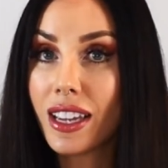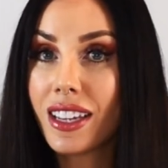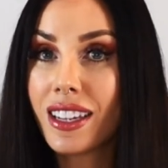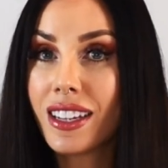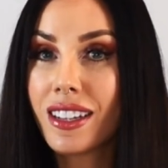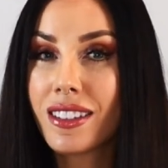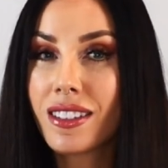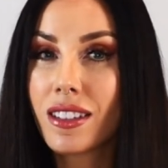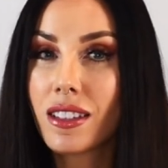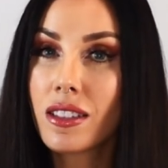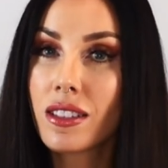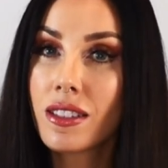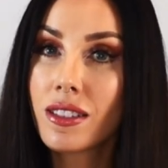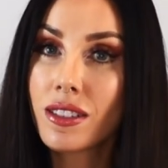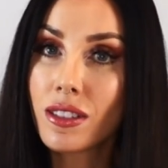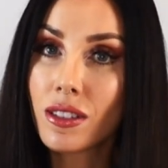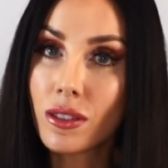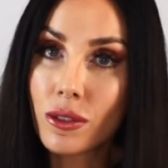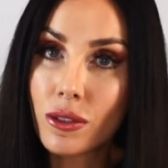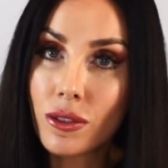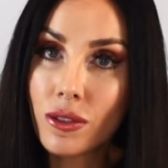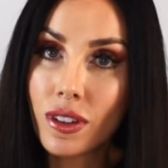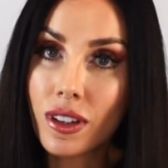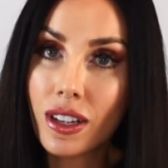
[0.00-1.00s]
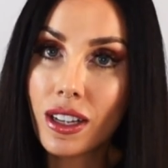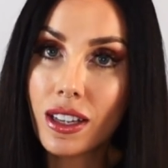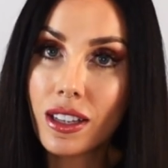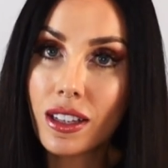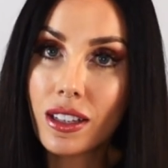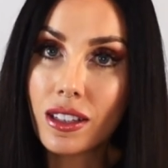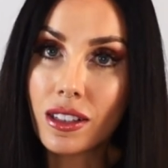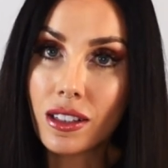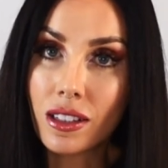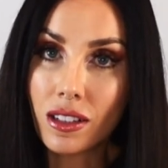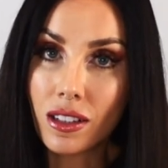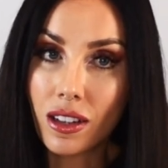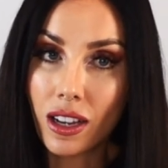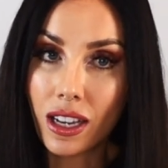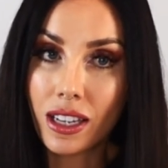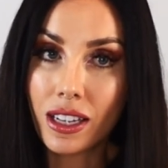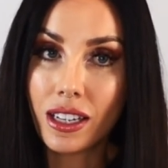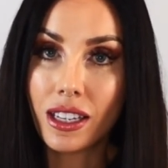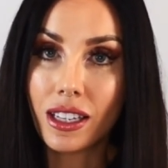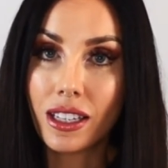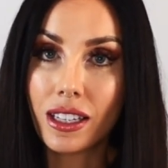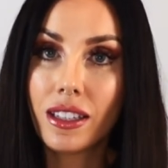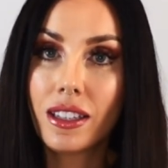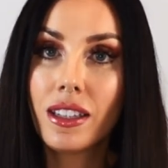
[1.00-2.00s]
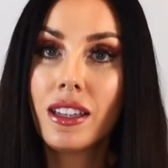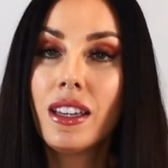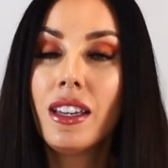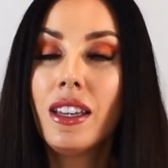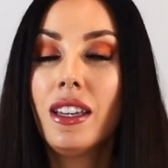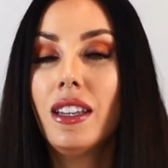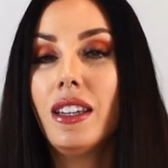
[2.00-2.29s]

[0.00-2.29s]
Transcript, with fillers: It is a silver lining.